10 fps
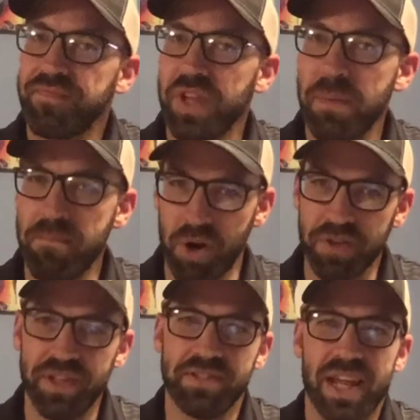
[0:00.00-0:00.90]

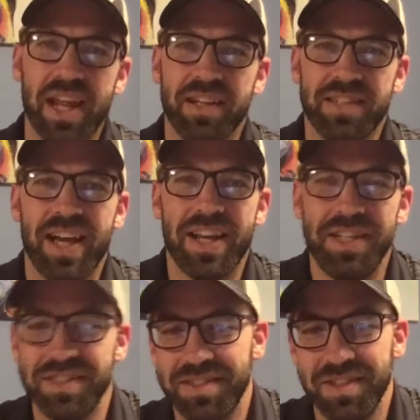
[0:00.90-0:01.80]
Martha's anxiety
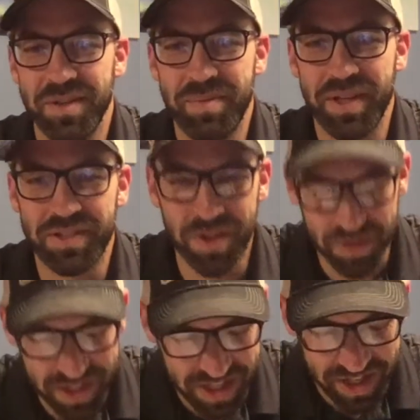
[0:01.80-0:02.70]
just a little bit.
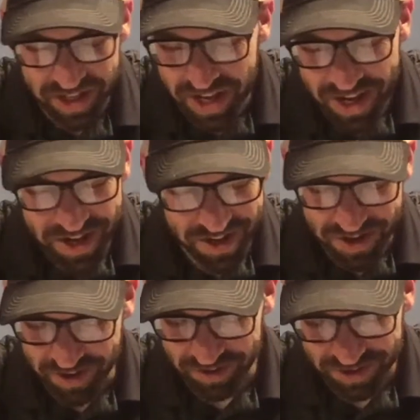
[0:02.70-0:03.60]
Totally get it.